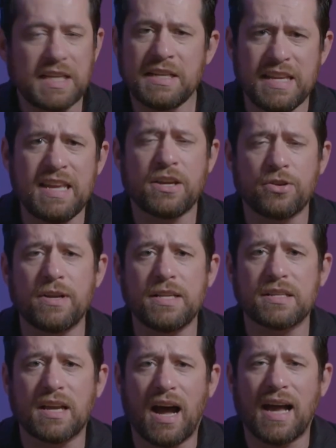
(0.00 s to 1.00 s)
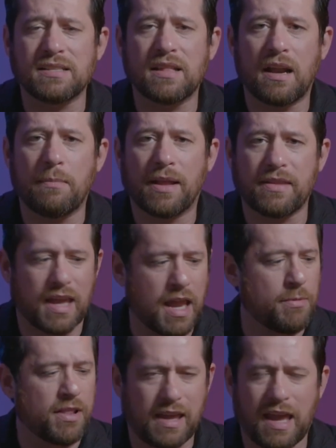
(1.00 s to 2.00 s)
decreased cost that I bought the
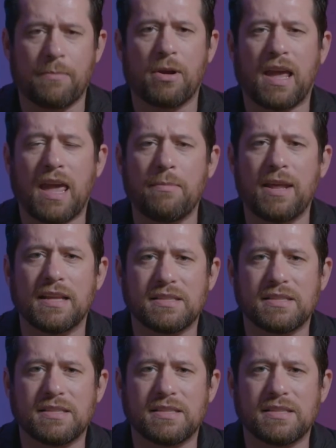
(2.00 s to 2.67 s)
camera. The camera came in at